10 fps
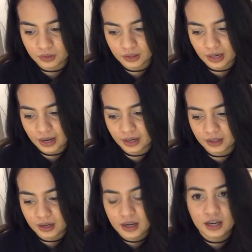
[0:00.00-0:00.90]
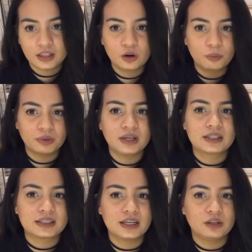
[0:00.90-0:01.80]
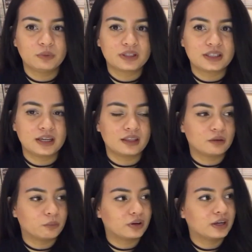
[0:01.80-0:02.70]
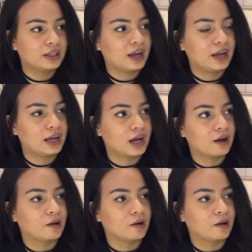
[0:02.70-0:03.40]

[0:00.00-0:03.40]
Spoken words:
Like in the opening scene we're in a